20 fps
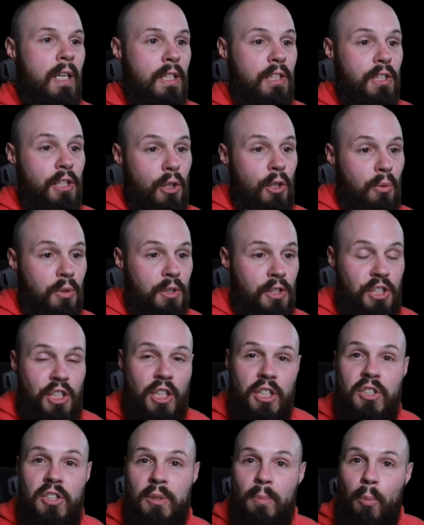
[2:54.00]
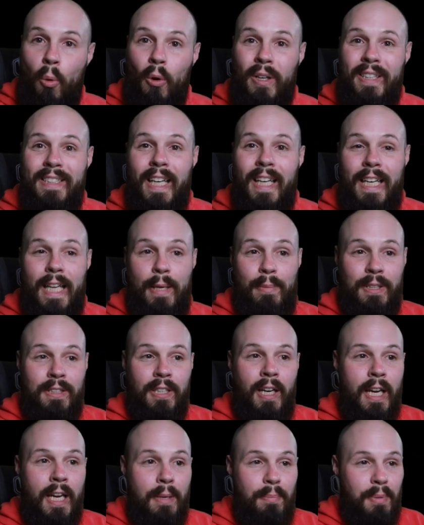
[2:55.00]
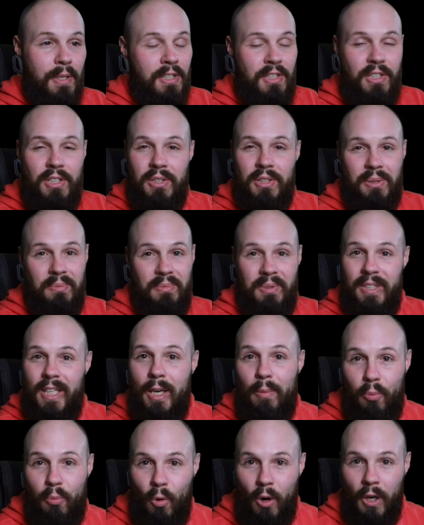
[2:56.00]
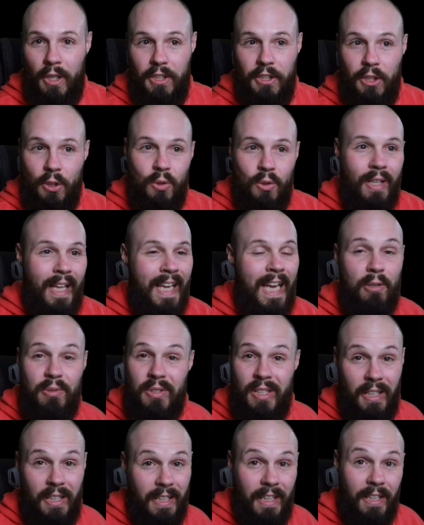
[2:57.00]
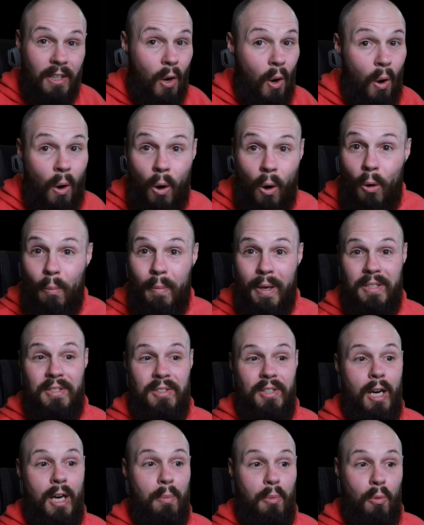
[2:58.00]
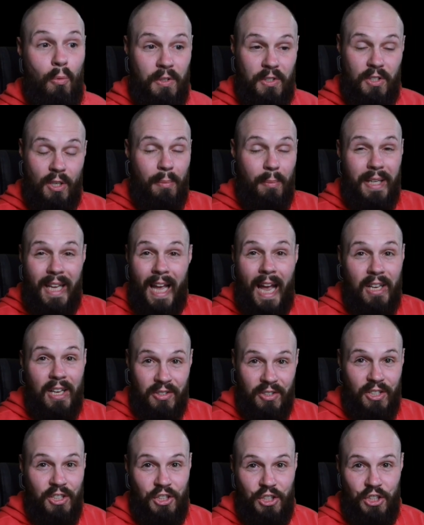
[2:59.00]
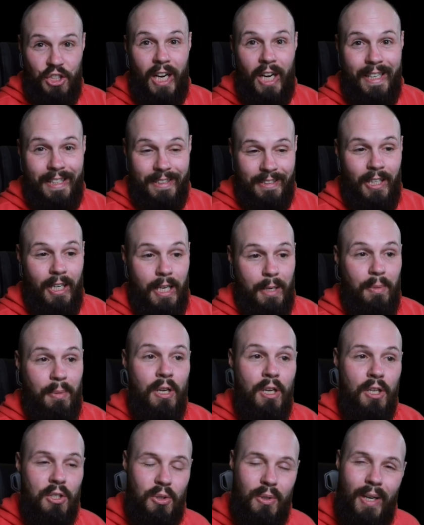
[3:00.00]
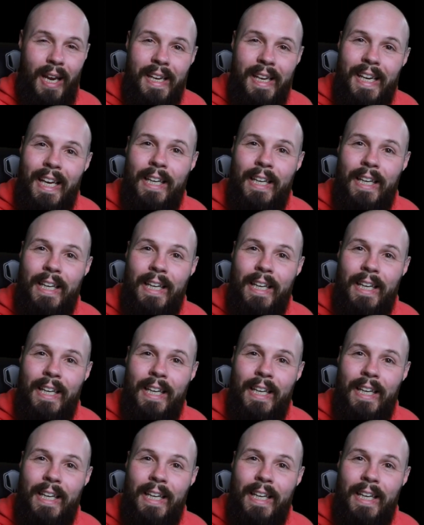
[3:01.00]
you know, just supporting dynamic type is just step one. Your layout's going to get all messed up when somebody has this giant type. So now you